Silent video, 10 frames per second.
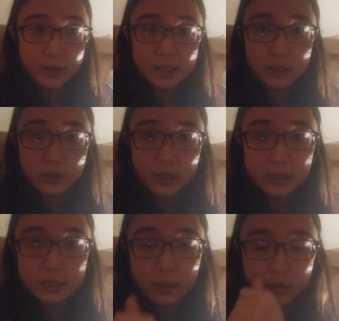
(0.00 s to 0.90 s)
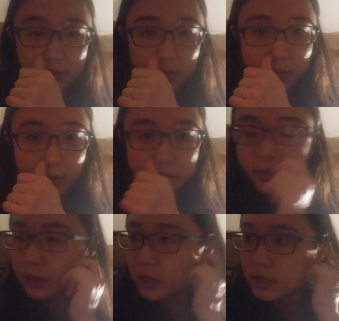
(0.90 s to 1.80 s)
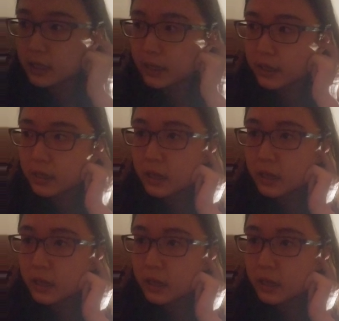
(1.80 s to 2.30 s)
I need to get this out, so I'm gonna say it.